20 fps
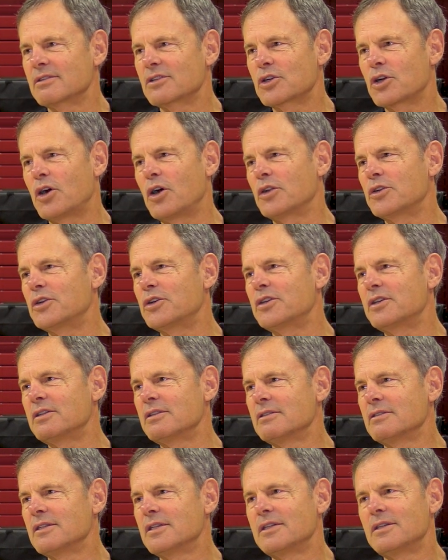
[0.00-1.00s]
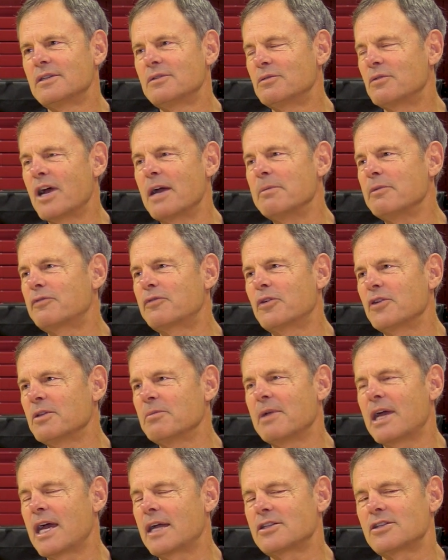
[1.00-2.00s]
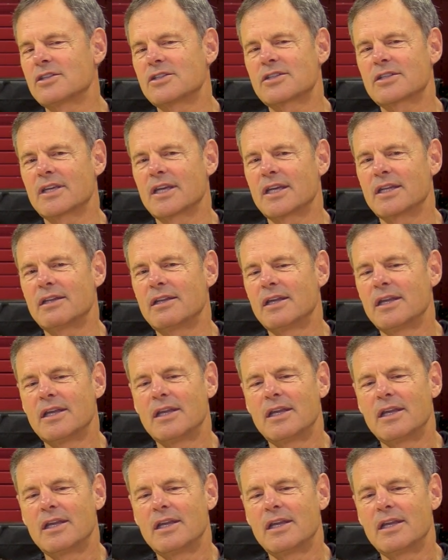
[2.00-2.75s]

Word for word: called her right before the match and said,